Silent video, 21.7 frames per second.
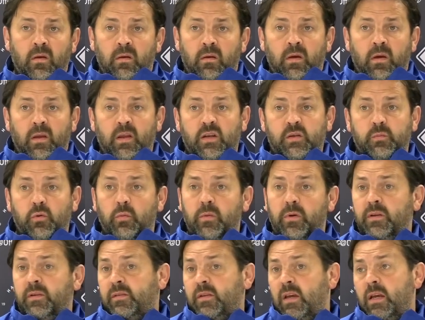At this
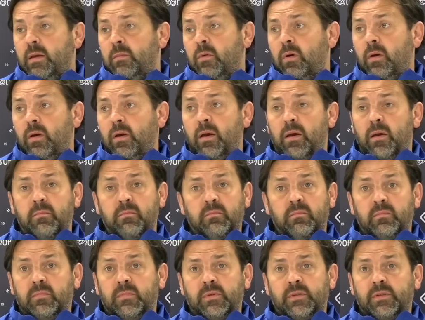moment in
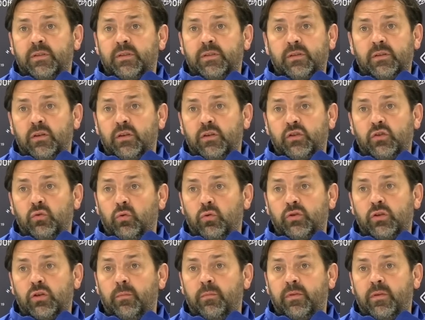time, it's
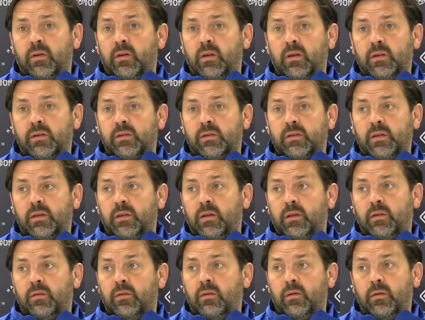not something that's
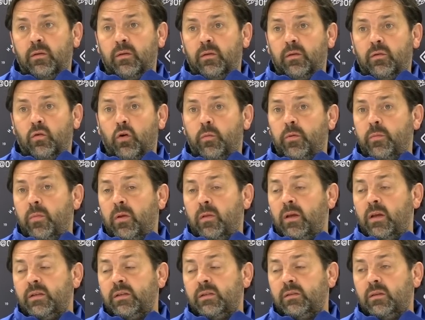at the top of my
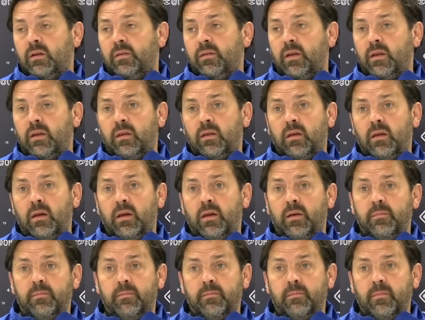list. I think
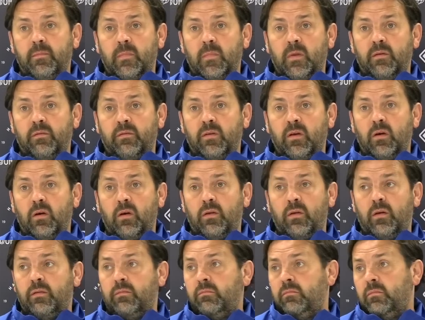I've
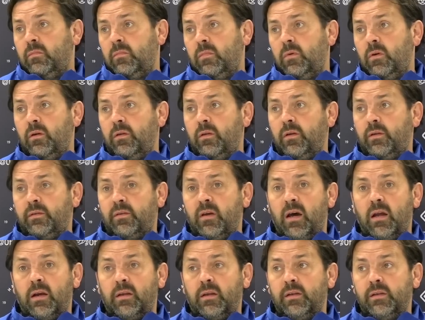got other
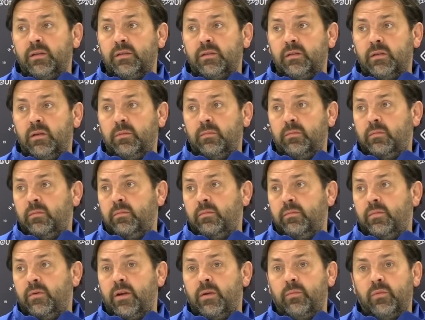targets.
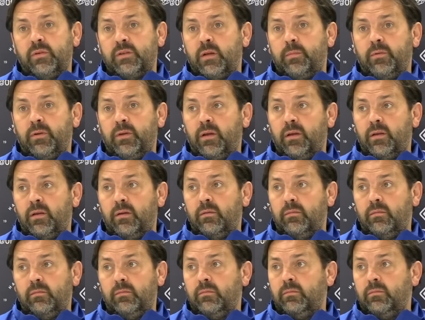Bryn was a player that
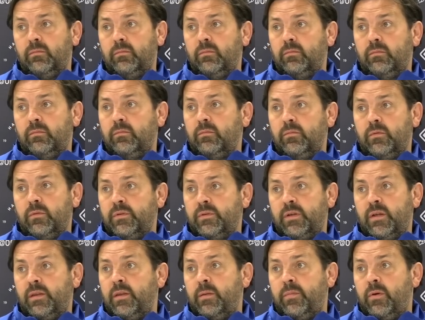
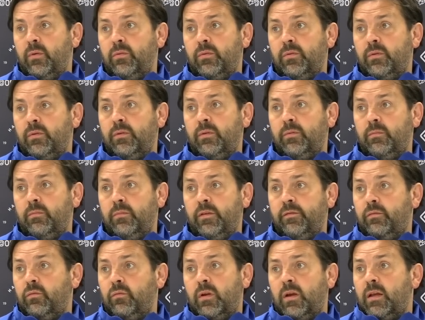was in the building
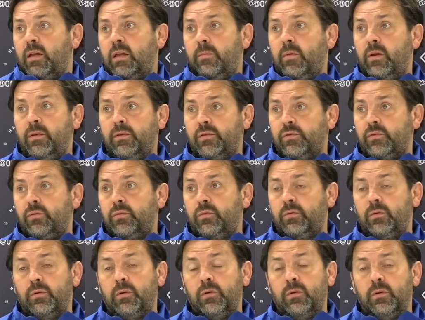before I came in, so
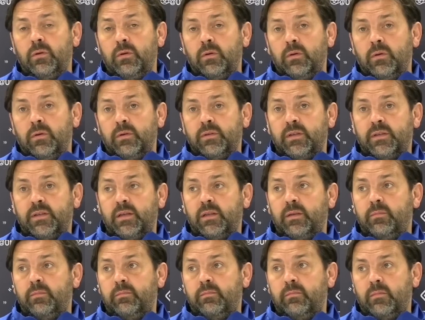I
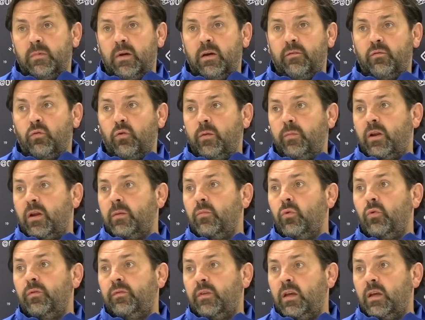said I've got to bring
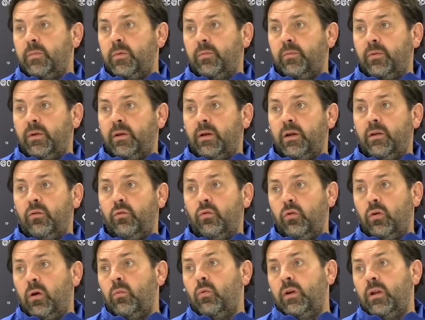my own type of player in
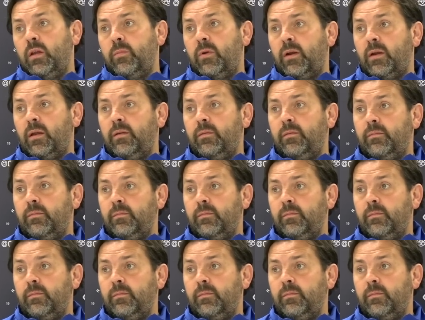who I want to bring in.